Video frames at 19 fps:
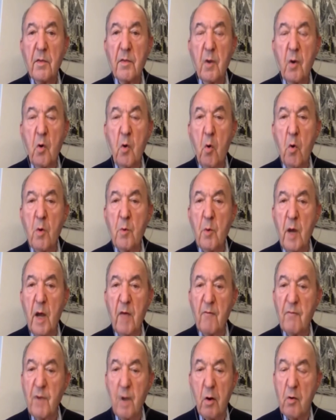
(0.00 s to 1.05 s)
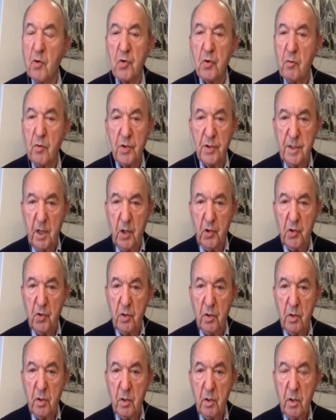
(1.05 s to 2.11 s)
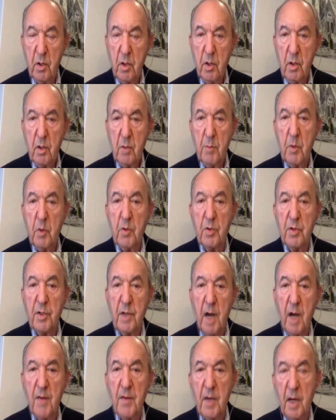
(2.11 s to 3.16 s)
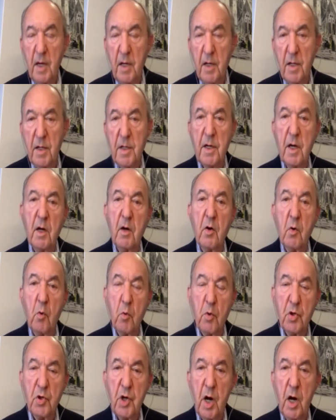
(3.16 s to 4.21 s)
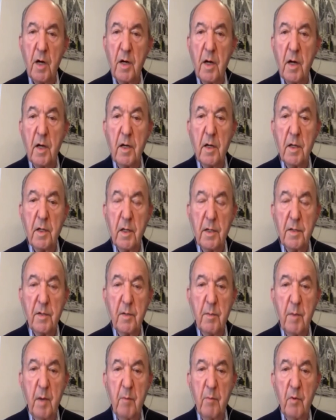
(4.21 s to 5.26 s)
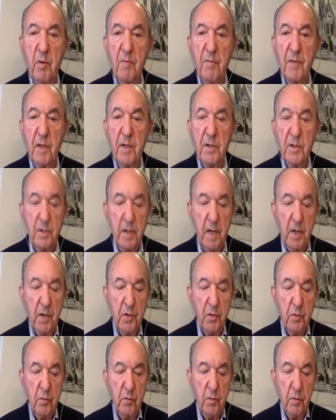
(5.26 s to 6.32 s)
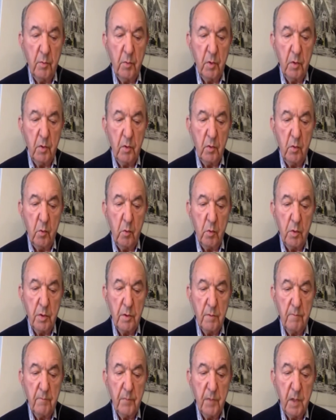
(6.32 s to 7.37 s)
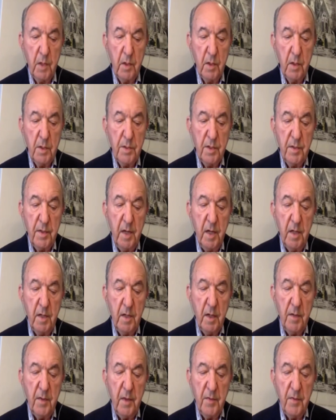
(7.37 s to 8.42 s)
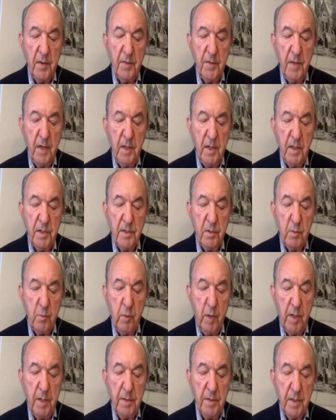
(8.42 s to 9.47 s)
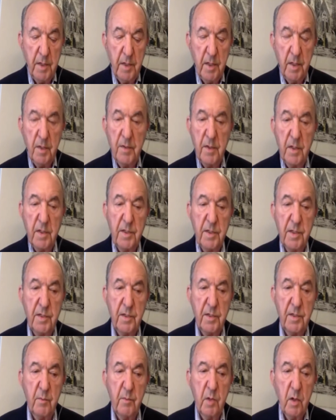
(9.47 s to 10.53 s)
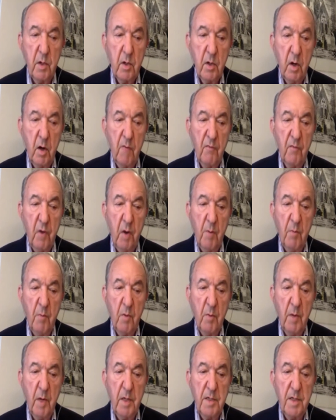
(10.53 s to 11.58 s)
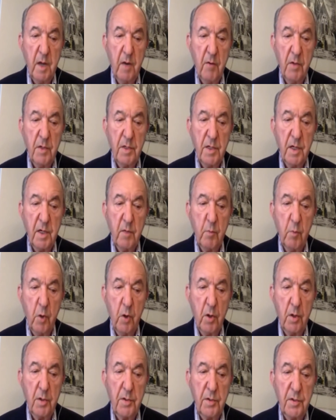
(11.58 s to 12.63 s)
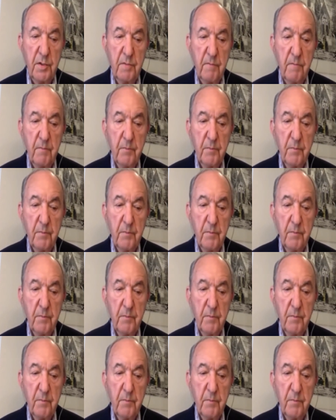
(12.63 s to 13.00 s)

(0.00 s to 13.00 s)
the court will have no jurisdiction because neither India nor China is a member of the International Criminal Court. So that is the way the system of complementarity works.